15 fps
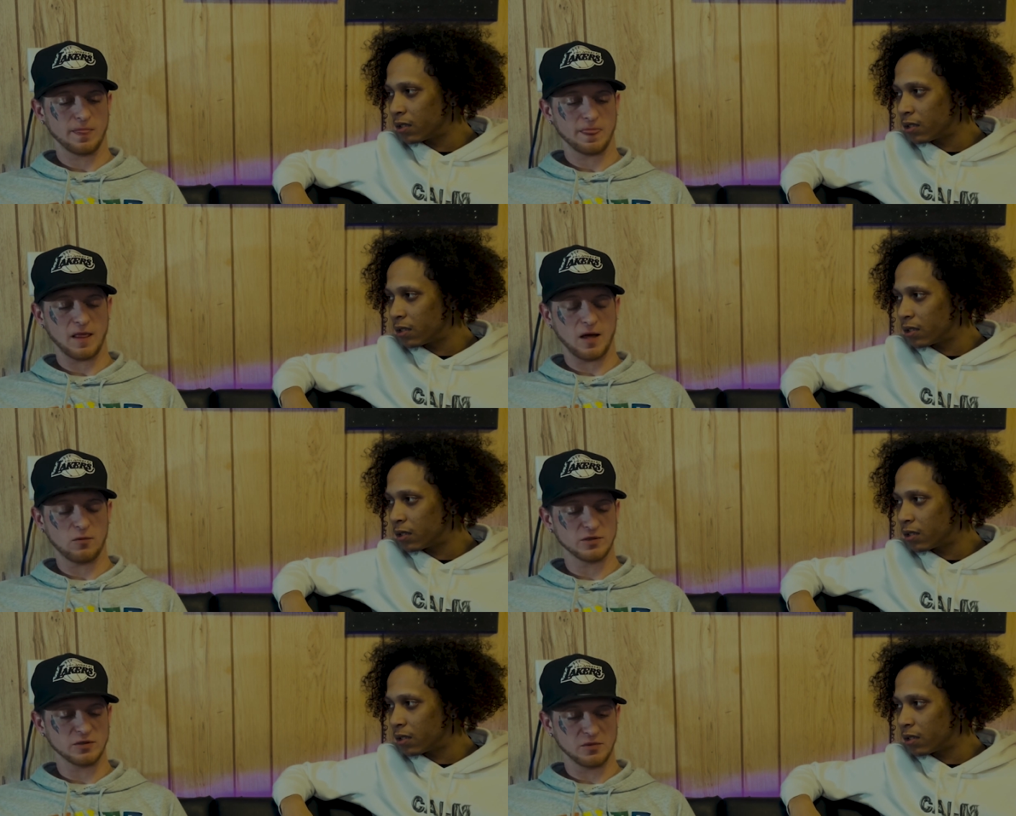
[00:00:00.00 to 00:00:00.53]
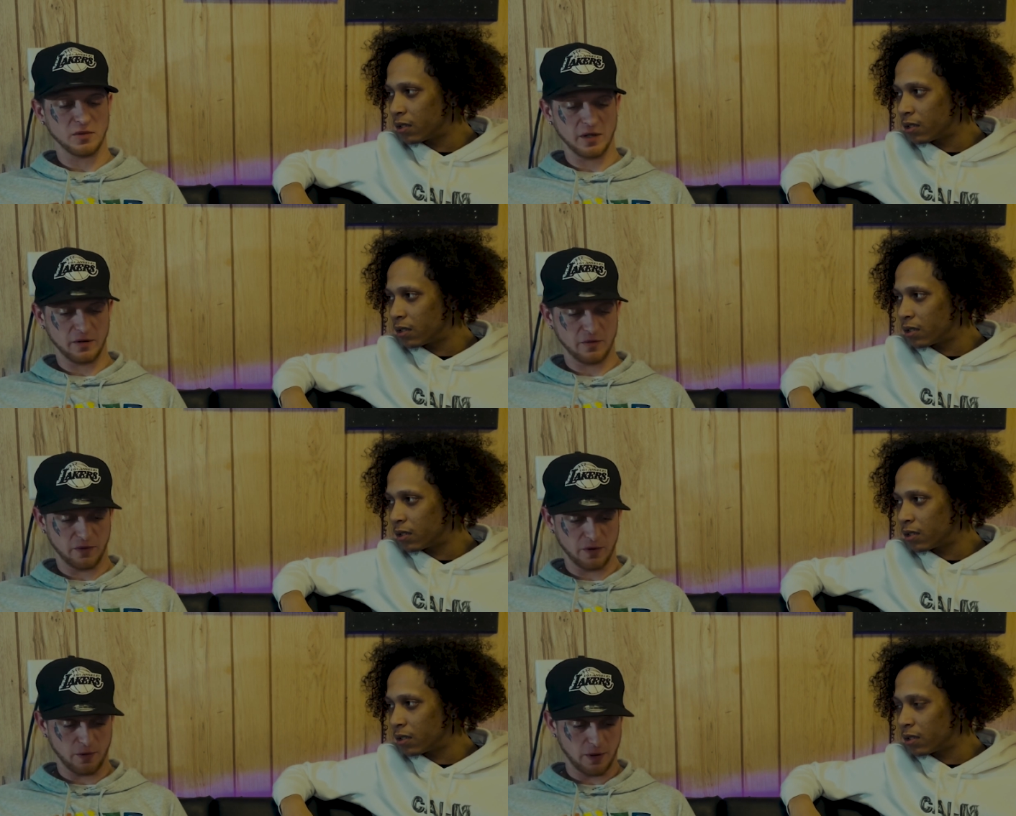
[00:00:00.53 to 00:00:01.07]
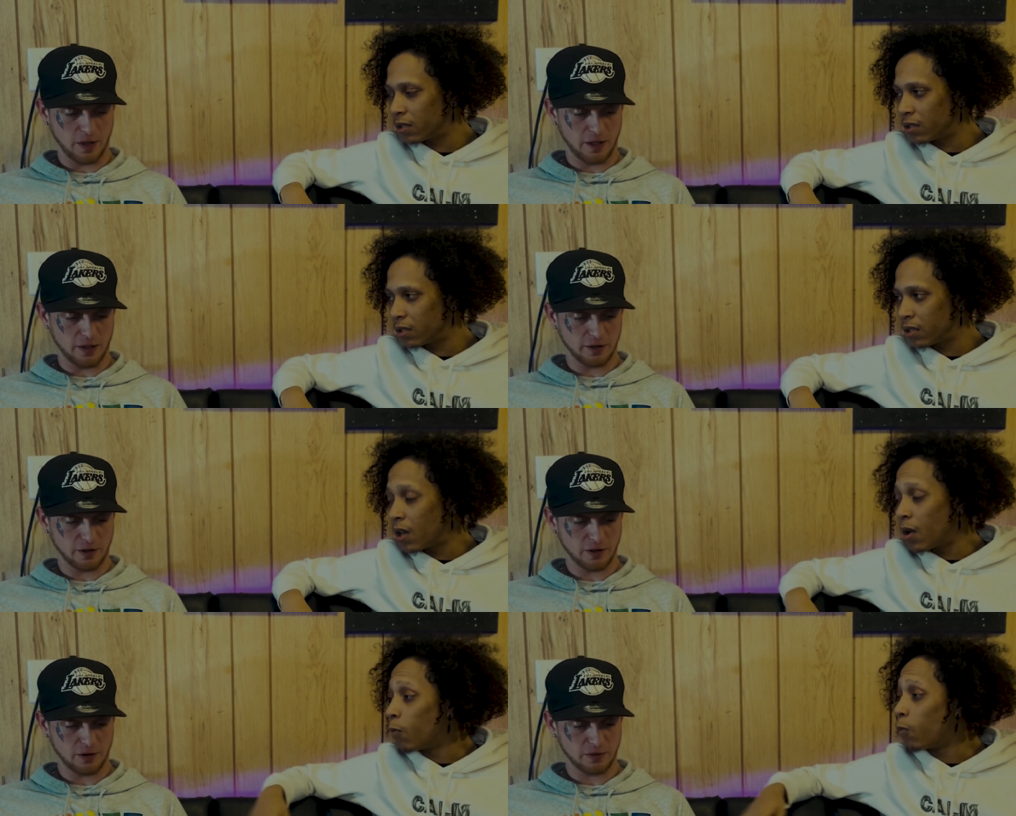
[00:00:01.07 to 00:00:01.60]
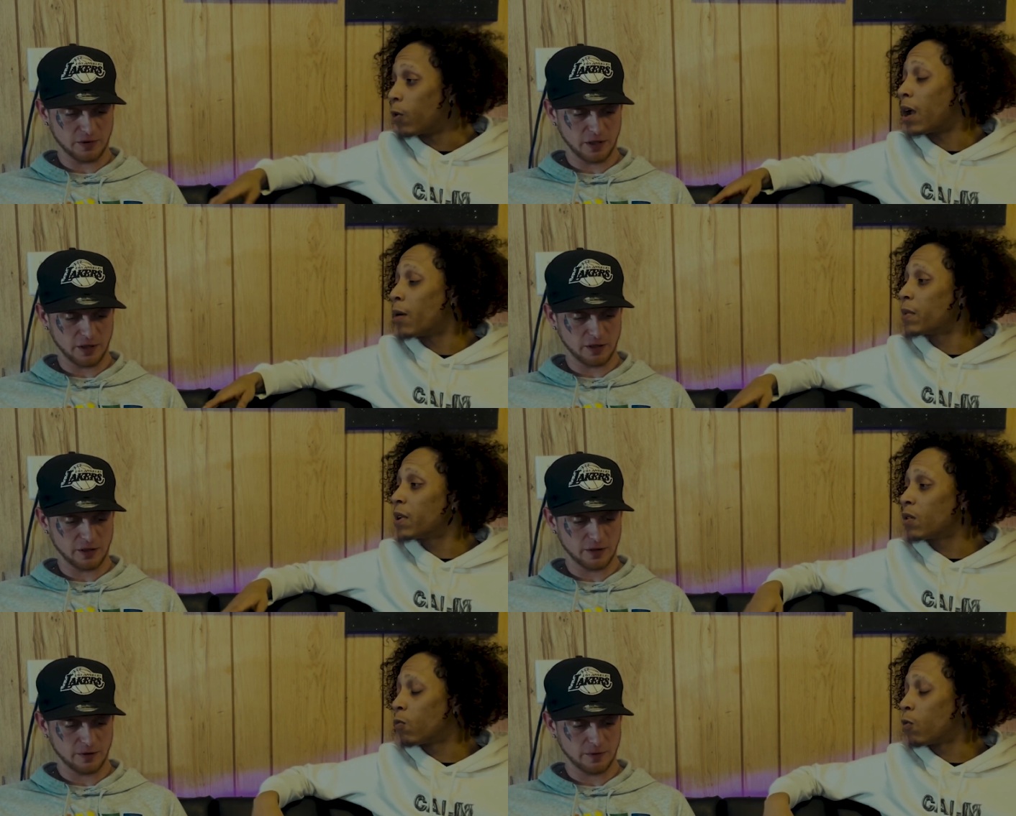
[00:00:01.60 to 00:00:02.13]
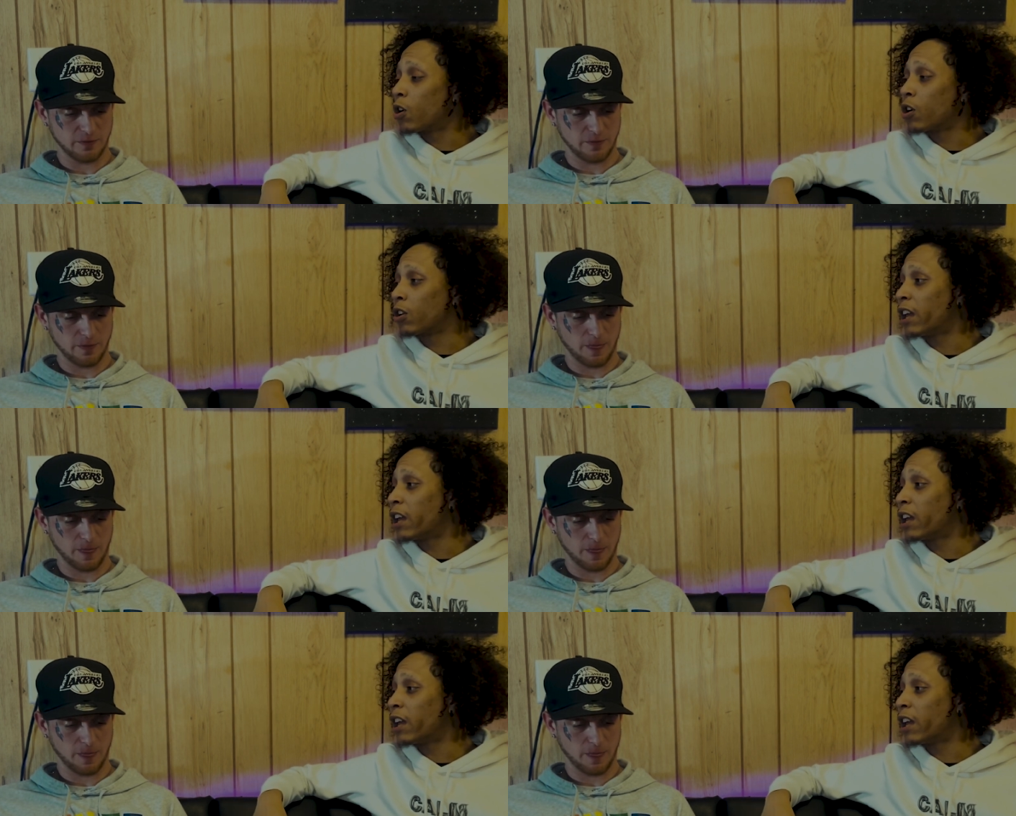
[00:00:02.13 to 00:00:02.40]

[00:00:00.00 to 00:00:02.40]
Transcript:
Speaker 1: I wasn't working for a while. You know what, But i mean work